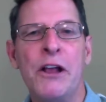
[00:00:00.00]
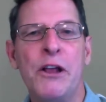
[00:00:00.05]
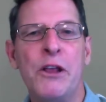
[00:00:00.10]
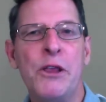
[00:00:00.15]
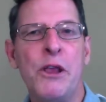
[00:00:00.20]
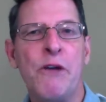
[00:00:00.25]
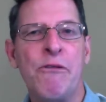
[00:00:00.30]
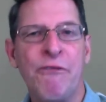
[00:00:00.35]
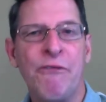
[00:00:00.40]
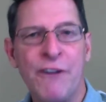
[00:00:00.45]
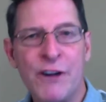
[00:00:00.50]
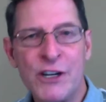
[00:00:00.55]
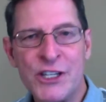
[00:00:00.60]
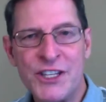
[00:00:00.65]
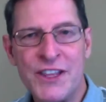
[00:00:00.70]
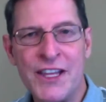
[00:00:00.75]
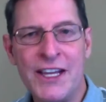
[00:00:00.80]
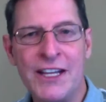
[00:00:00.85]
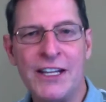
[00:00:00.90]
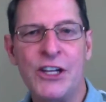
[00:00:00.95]
The first
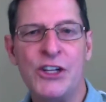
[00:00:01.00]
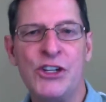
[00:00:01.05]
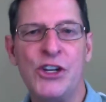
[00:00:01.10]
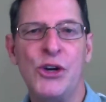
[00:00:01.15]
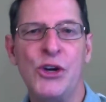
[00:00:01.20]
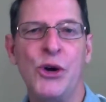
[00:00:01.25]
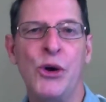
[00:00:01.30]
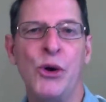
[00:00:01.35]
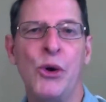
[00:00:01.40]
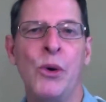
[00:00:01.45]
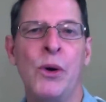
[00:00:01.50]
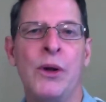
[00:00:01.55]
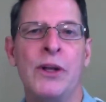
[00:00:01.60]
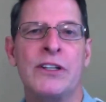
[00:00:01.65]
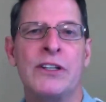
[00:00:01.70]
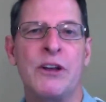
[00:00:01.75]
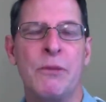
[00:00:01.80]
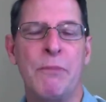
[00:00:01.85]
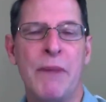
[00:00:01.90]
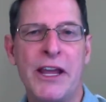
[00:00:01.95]
thing to do
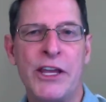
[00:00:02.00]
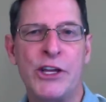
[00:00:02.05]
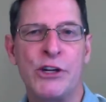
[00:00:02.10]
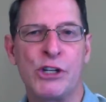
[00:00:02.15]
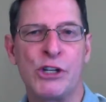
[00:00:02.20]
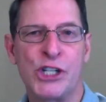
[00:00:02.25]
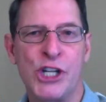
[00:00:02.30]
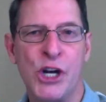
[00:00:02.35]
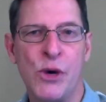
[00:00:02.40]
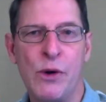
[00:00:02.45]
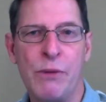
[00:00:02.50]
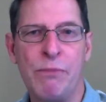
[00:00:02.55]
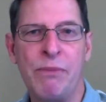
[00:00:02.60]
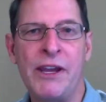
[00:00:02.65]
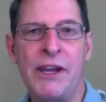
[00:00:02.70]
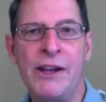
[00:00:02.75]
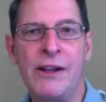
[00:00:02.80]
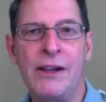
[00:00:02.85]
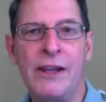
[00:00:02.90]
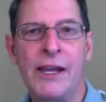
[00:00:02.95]
to make your show
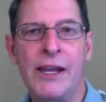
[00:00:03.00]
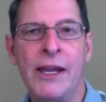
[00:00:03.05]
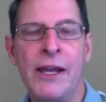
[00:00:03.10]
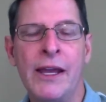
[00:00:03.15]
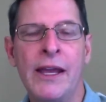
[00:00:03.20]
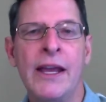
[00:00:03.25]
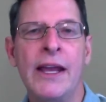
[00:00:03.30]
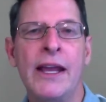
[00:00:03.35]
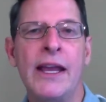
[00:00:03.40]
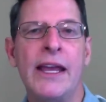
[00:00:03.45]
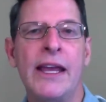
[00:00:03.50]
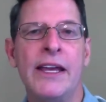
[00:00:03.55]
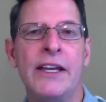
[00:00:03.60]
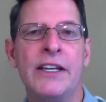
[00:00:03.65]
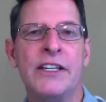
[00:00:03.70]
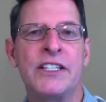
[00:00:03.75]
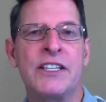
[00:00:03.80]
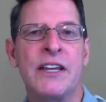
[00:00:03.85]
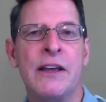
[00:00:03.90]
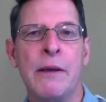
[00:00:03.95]
appealing
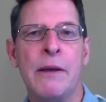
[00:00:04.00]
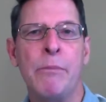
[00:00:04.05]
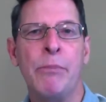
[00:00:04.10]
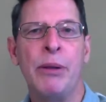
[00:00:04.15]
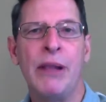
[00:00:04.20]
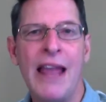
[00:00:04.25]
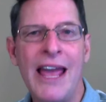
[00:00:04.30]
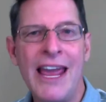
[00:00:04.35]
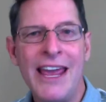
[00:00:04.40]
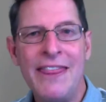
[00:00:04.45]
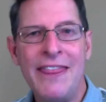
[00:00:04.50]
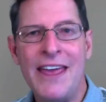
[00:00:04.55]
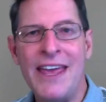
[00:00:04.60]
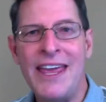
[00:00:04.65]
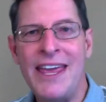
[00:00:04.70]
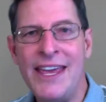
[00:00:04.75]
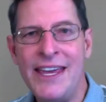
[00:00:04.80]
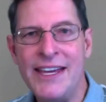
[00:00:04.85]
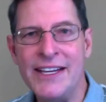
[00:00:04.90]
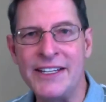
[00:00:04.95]
is play the
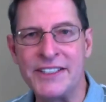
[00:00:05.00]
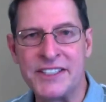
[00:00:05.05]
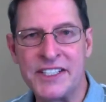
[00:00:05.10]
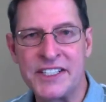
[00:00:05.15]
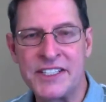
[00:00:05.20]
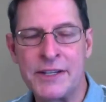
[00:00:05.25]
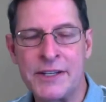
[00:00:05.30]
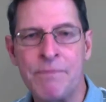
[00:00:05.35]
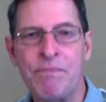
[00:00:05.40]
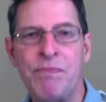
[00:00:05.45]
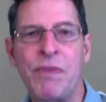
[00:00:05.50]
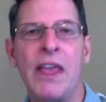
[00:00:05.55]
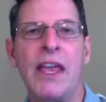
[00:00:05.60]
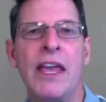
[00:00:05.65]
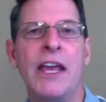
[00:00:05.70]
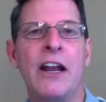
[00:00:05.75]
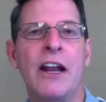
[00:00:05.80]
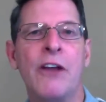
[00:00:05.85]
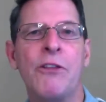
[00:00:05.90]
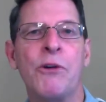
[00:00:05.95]
hits.
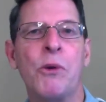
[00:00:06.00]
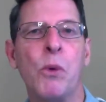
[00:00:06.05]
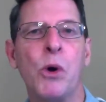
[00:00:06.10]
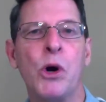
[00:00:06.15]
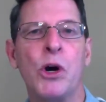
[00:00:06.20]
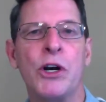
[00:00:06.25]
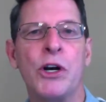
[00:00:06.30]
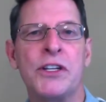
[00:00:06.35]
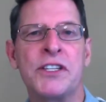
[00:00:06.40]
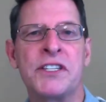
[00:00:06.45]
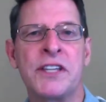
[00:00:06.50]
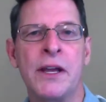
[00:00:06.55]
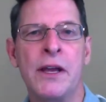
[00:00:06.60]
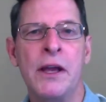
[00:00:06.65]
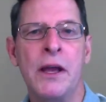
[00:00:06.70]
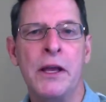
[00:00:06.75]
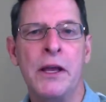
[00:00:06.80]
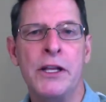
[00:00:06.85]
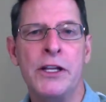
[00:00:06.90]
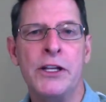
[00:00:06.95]
In other words,
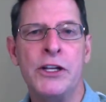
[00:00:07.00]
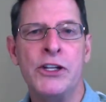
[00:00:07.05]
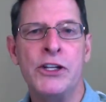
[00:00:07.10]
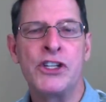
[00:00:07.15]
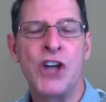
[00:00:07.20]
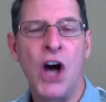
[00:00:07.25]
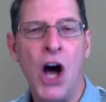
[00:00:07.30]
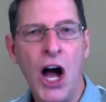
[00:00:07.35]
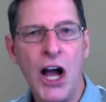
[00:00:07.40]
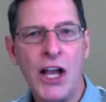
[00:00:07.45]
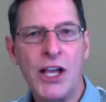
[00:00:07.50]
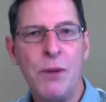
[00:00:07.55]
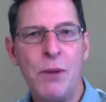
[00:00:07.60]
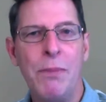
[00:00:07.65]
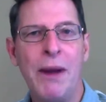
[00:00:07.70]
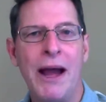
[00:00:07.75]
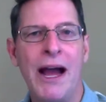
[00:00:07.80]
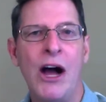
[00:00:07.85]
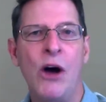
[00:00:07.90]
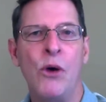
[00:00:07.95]
talk
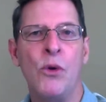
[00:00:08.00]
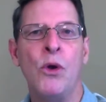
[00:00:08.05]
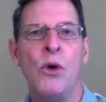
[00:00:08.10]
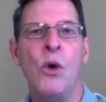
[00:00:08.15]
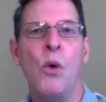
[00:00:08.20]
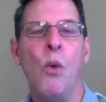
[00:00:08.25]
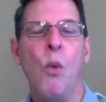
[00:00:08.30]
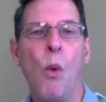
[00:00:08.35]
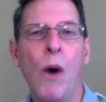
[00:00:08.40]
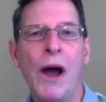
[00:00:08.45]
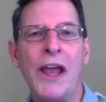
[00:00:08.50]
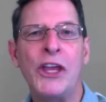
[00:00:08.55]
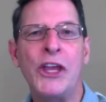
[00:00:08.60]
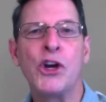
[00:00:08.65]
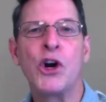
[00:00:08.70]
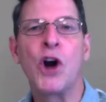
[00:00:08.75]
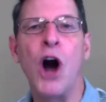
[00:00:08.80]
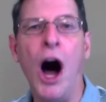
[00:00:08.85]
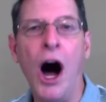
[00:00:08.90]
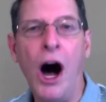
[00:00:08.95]
about what
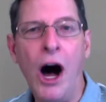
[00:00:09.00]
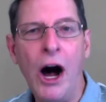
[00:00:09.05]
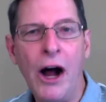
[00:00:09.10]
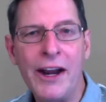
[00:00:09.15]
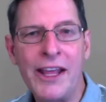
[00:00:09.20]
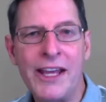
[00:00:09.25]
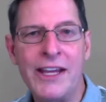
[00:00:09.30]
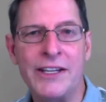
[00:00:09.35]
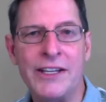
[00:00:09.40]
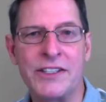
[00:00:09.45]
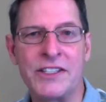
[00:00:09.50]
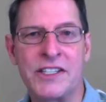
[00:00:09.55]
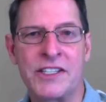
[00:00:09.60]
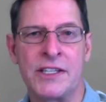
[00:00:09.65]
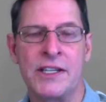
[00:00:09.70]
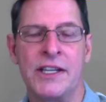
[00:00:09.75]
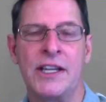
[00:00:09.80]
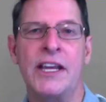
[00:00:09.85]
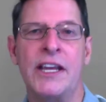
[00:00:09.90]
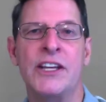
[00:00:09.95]
your audience
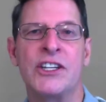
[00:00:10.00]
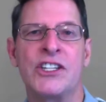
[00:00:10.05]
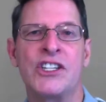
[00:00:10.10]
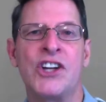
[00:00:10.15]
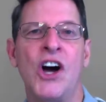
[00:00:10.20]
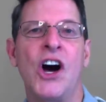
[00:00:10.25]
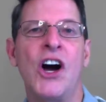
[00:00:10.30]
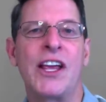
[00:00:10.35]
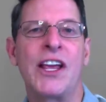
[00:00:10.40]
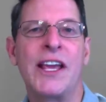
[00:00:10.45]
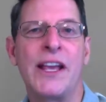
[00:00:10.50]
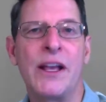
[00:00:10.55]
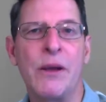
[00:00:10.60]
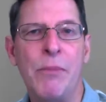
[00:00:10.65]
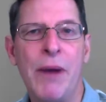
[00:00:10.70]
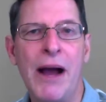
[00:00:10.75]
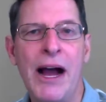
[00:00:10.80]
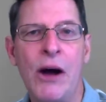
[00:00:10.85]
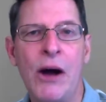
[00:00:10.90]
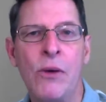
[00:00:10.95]
is talking
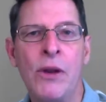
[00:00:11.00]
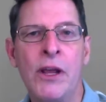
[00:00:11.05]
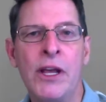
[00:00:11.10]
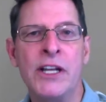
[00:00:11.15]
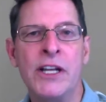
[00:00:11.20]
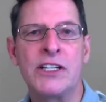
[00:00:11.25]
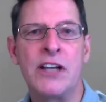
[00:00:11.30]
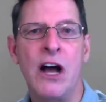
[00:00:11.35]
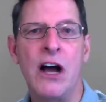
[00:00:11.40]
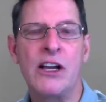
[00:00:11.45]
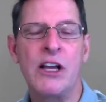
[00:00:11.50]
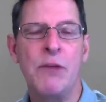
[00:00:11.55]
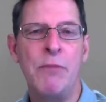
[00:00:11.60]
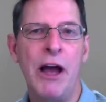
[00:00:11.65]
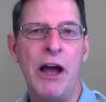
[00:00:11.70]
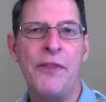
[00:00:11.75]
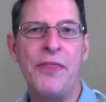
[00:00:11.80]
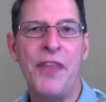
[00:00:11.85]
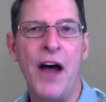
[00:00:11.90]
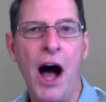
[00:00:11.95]
about. Talk
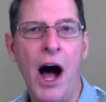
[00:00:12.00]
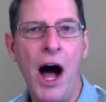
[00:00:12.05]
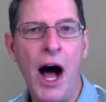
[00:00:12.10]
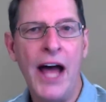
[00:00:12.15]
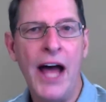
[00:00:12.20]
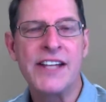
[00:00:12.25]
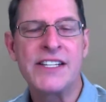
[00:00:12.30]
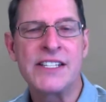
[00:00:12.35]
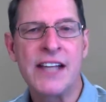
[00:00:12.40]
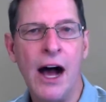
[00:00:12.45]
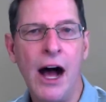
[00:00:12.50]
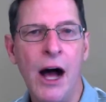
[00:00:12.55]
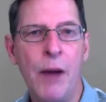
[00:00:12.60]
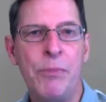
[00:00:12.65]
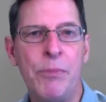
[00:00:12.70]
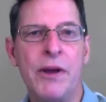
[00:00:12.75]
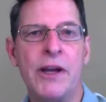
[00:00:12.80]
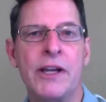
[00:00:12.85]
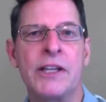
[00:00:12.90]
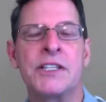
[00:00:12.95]
about the hot
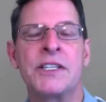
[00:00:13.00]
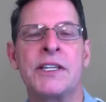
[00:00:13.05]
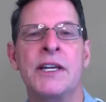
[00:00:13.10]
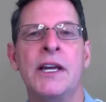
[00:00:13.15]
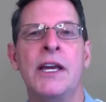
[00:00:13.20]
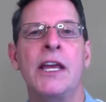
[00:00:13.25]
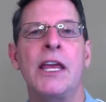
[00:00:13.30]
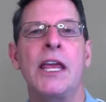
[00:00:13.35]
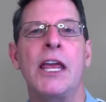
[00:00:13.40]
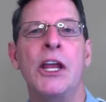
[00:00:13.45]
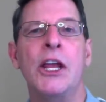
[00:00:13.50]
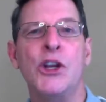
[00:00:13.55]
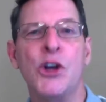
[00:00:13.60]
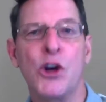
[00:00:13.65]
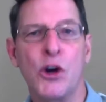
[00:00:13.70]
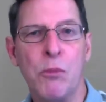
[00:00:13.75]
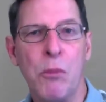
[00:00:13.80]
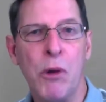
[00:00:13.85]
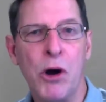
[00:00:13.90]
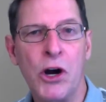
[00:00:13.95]
topics in
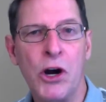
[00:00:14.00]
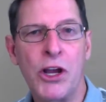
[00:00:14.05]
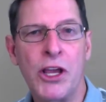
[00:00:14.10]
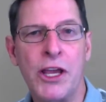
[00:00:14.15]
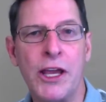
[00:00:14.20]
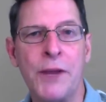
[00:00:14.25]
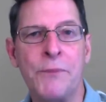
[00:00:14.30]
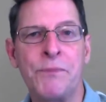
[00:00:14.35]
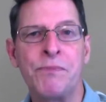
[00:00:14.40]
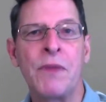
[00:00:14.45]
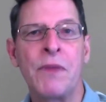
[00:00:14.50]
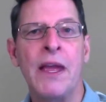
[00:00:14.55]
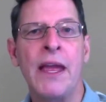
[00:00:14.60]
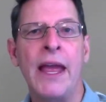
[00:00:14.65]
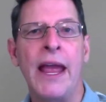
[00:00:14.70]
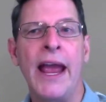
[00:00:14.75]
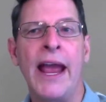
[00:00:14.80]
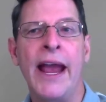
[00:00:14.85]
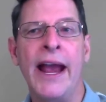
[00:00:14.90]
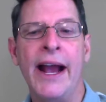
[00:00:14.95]
your market
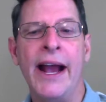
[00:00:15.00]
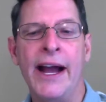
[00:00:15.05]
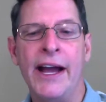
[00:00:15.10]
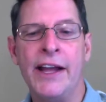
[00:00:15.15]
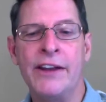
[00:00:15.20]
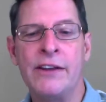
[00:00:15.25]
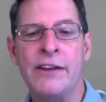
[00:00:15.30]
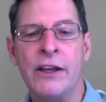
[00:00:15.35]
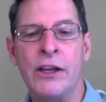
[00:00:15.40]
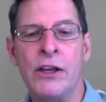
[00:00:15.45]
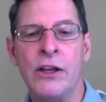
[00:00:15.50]
and